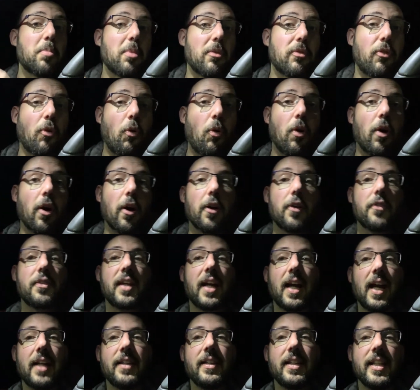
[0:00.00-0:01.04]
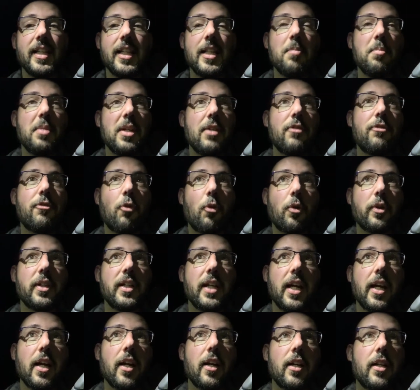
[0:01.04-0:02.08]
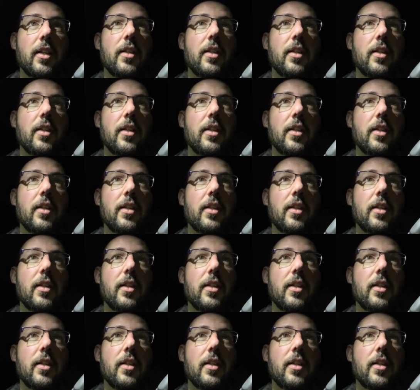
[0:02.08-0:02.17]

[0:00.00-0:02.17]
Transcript: before, they had the EB48,